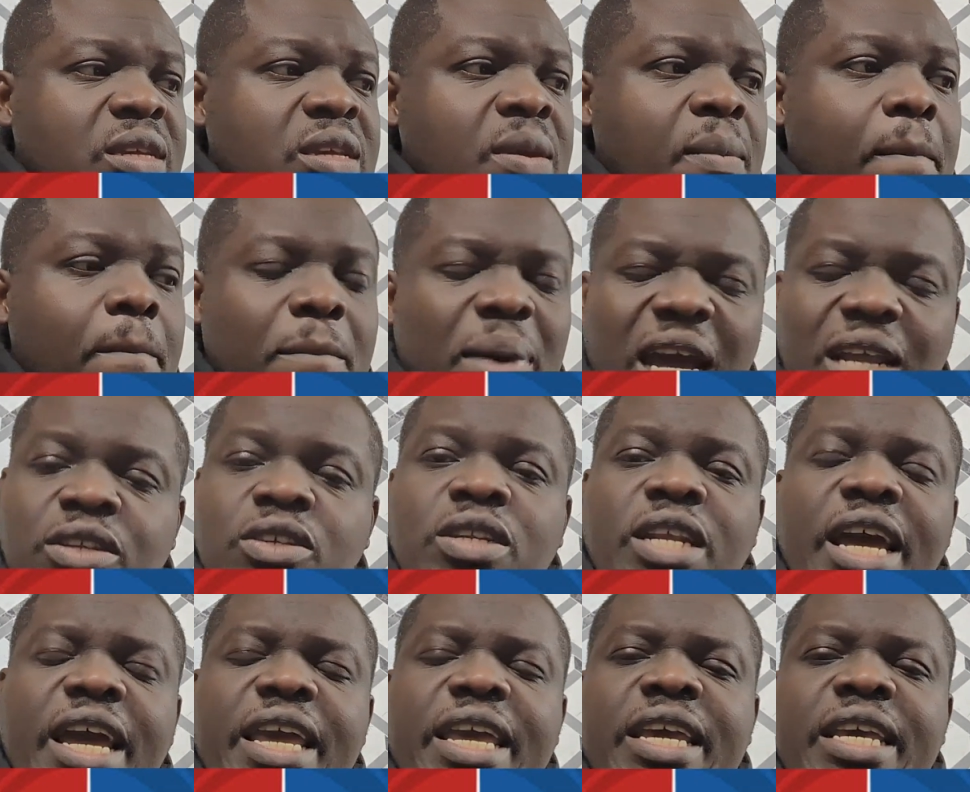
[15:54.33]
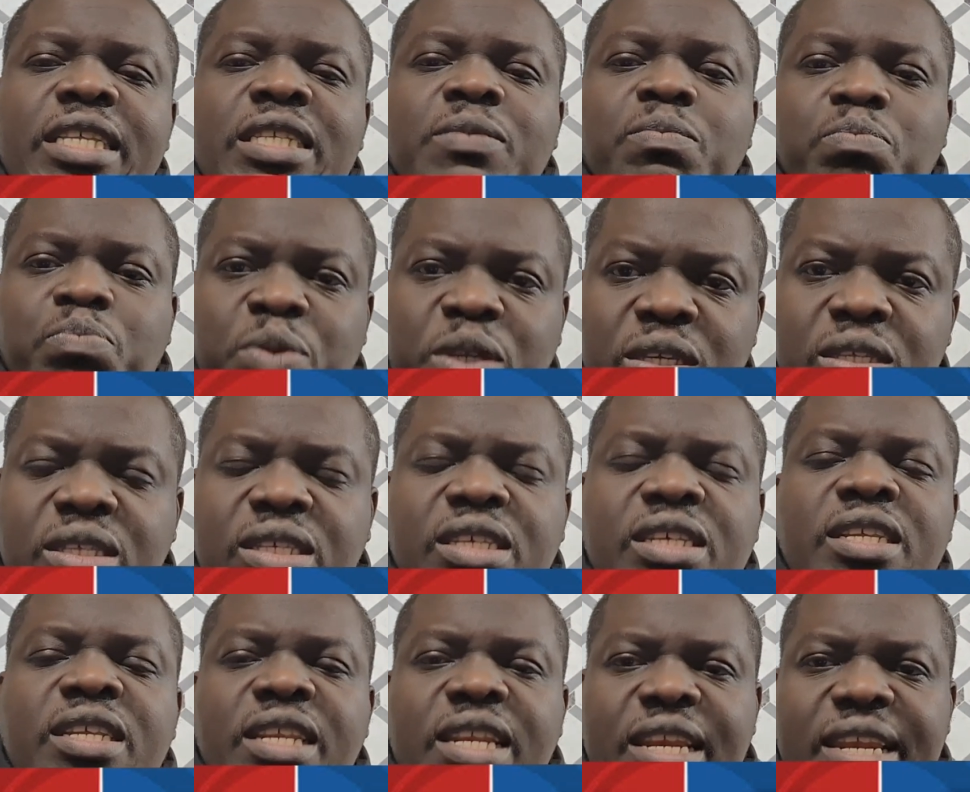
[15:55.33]
Man United
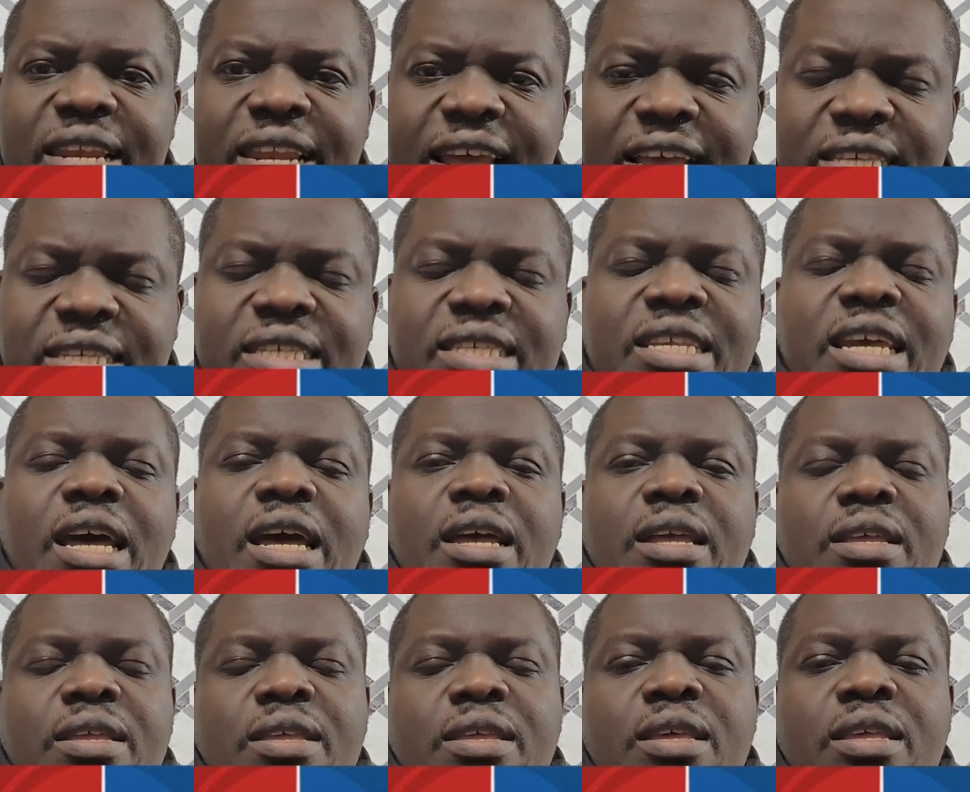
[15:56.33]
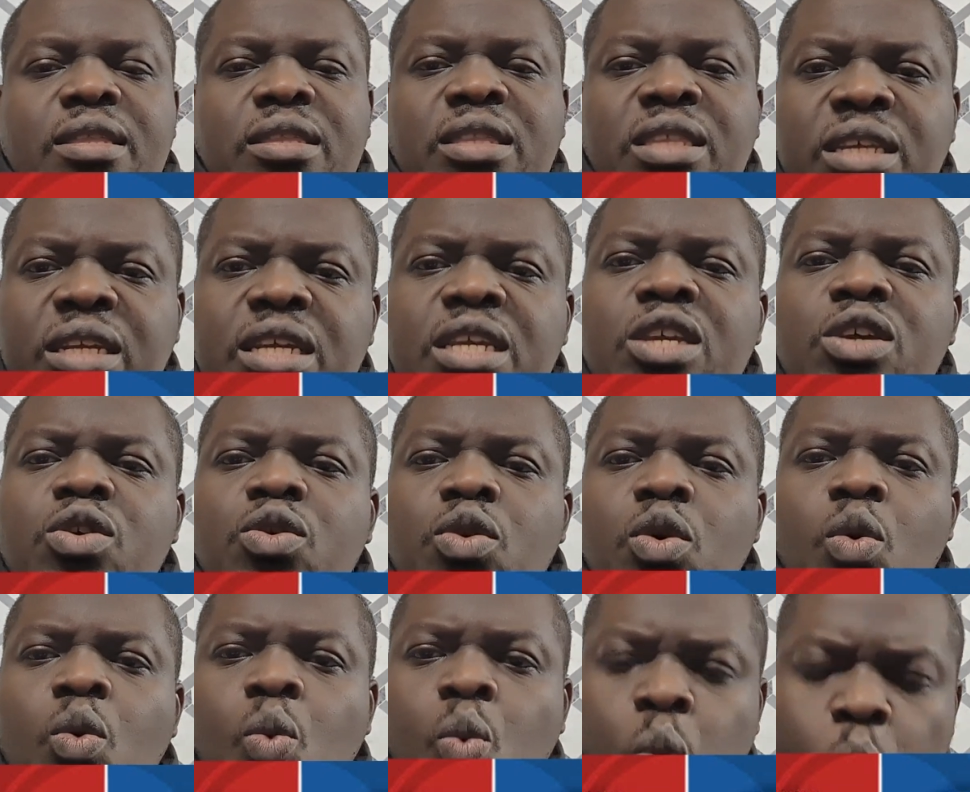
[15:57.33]
beating Leicester
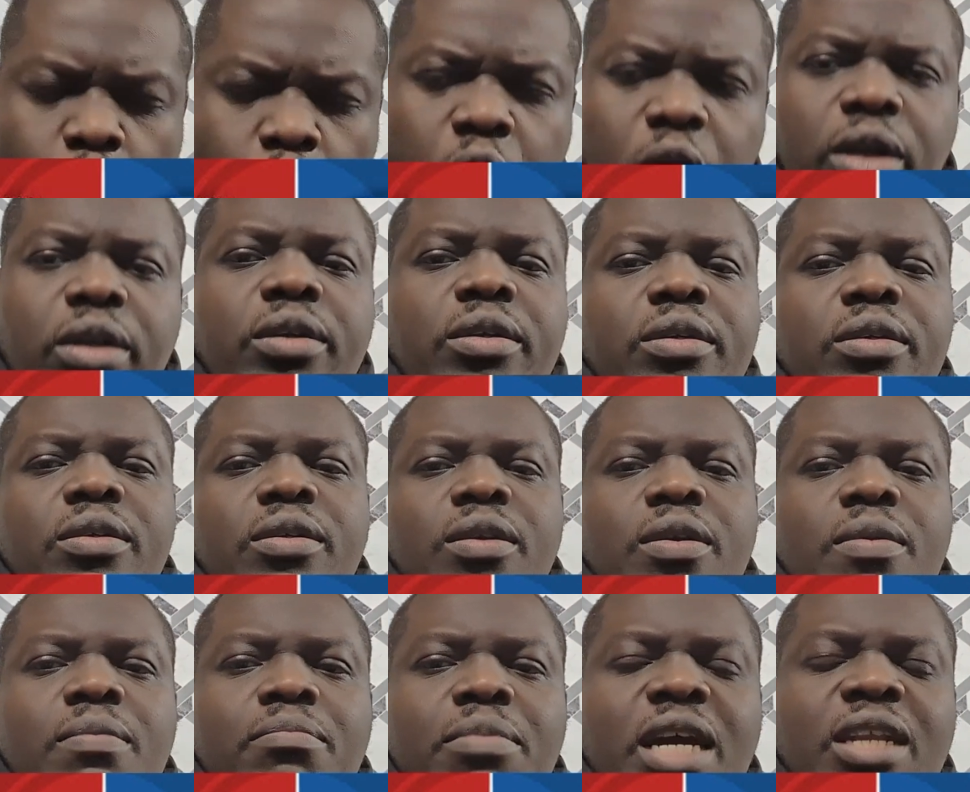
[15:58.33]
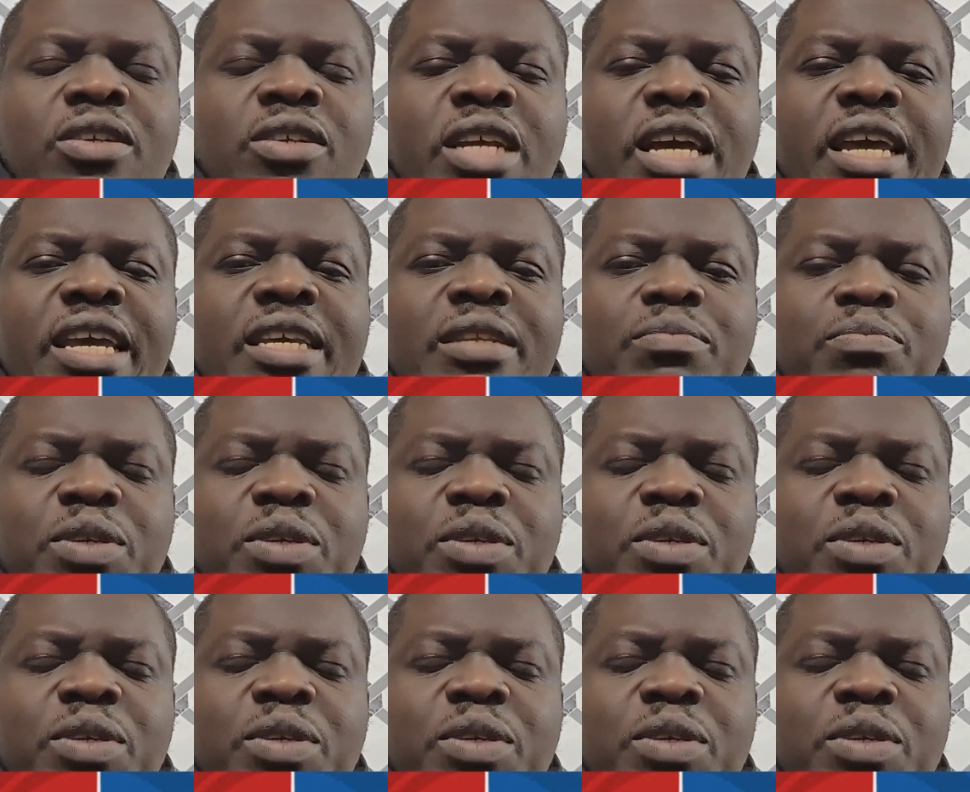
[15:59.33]
3-1. Man United